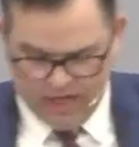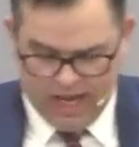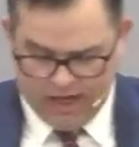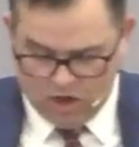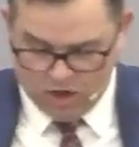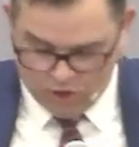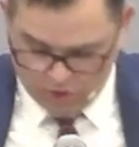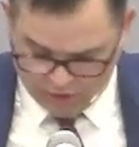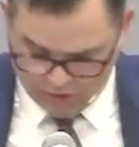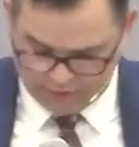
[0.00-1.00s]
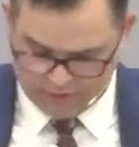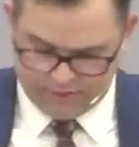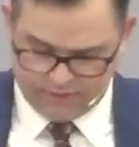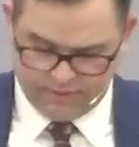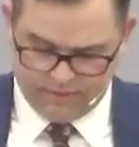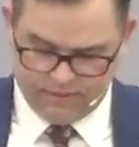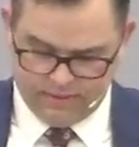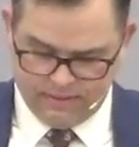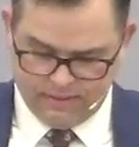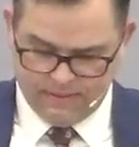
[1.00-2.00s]
and on earth.
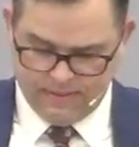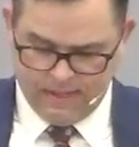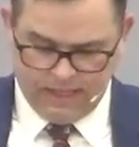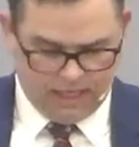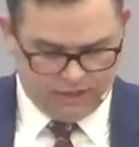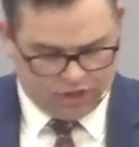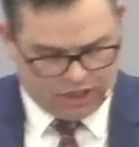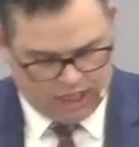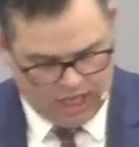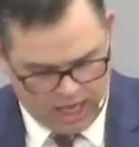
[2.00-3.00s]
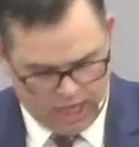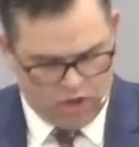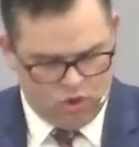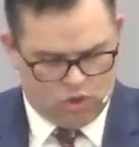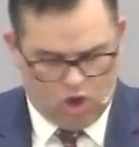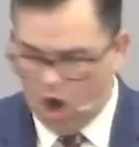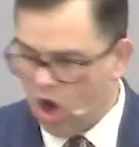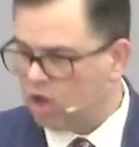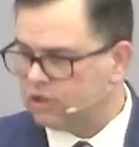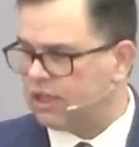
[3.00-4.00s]
He is a king who
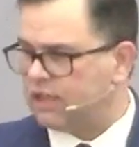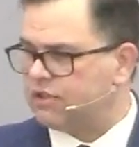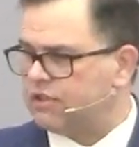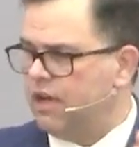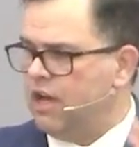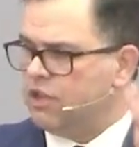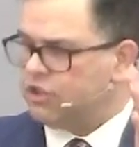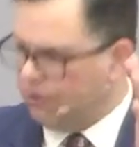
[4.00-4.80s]
calls us to